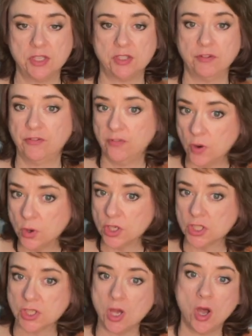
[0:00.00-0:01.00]
to
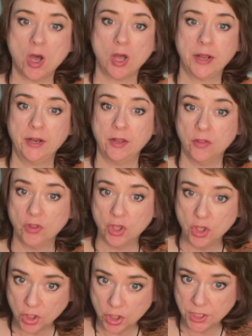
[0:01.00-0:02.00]
focus on the
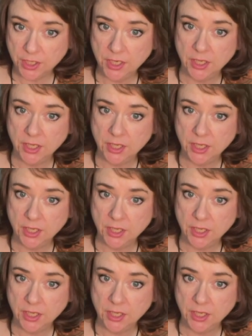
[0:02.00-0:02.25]
good